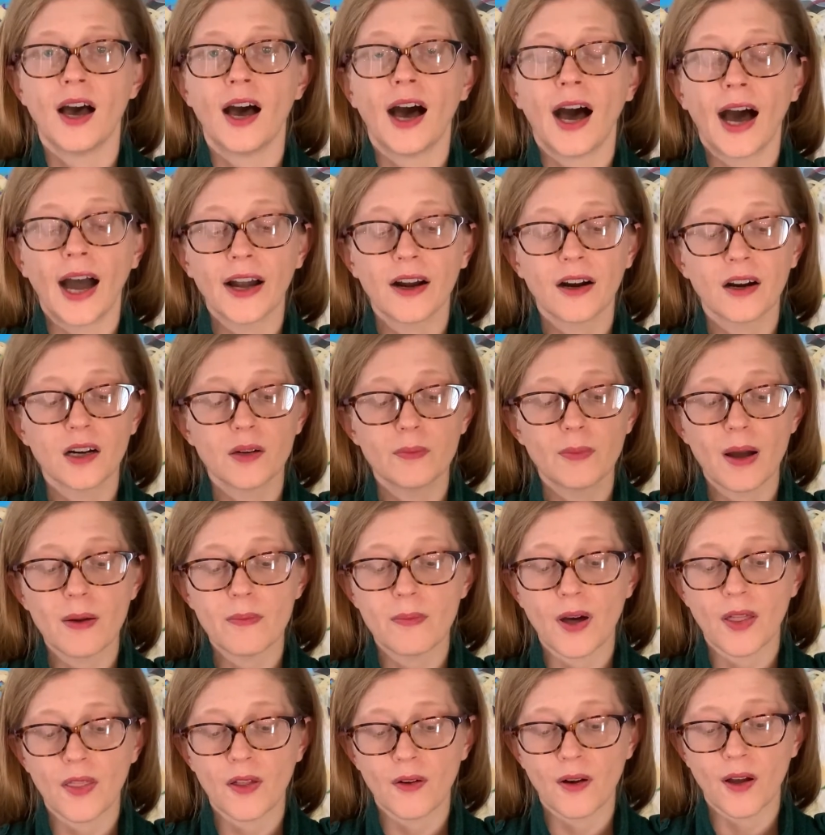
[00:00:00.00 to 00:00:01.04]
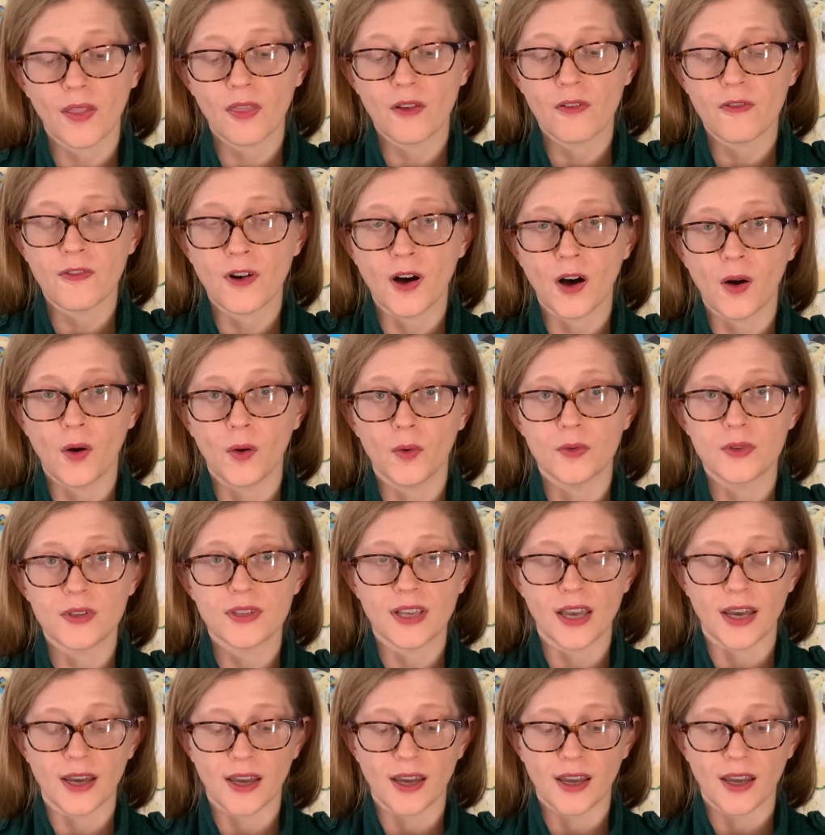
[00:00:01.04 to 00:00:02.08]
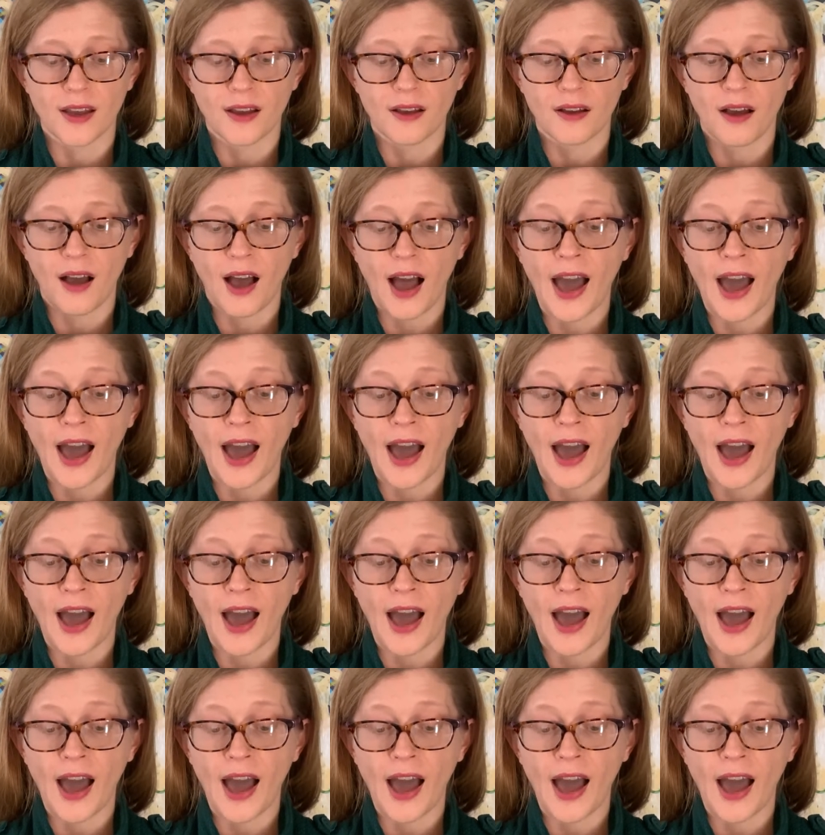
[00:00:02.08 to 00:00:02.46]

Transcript: I heard my mother on the phone saying,